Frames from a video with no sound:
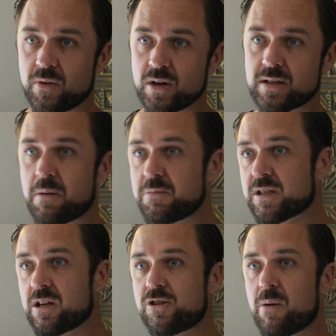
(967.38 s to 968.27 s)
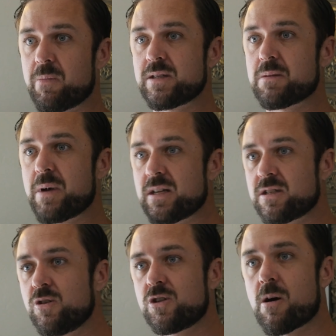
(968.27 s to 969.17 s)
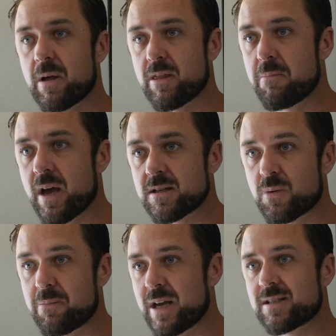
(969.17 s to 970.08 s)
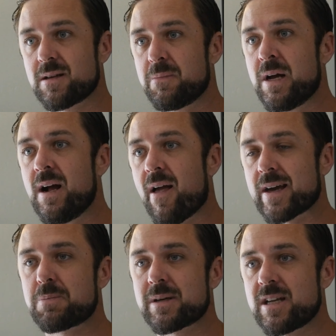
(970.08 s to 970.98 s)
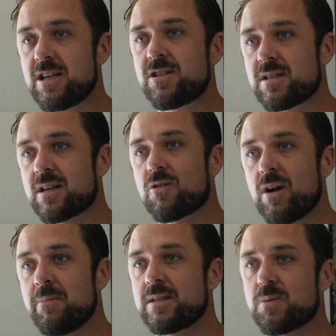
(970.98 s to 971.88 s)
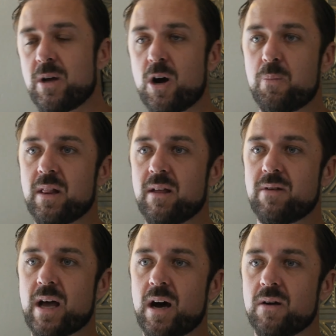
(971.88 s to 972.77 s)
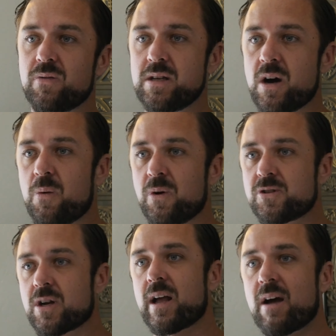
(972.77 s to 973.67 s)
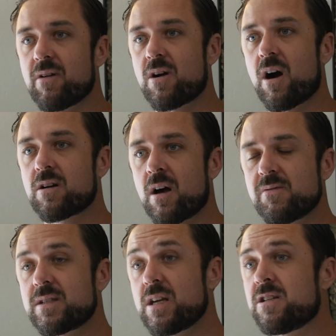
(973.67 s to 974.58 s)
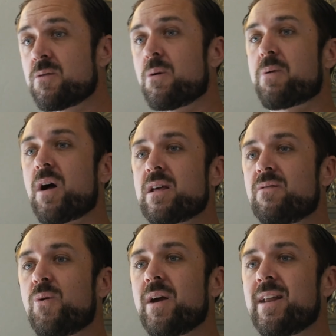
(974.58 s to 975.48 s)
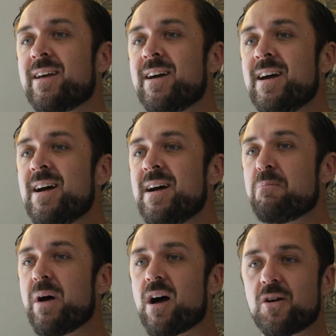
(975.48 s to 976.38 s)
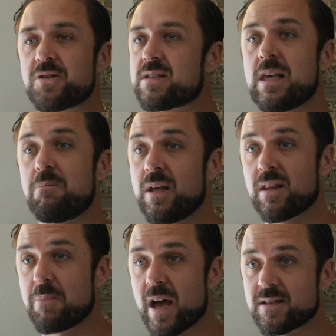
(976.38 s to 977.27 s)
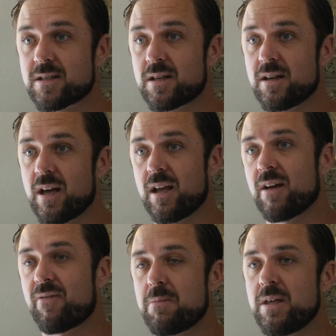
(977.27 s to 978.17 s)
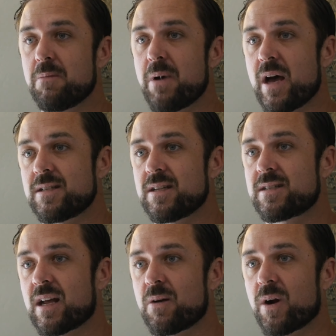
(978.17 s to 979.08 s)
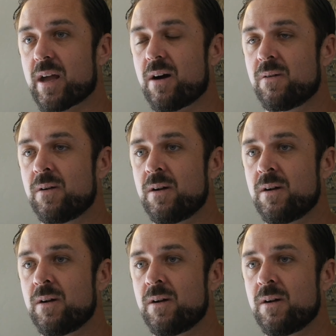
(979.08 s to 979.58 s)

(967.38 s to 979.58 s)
First, I'm just going to show up as the best. You show up on the best. We'll make some expectations and agreements. We hope we live it out. If we don't, we'll try to have a hard conversation. We'll probably avoid it, but I'll just keep being the best. And if I be the best, it's going to work out.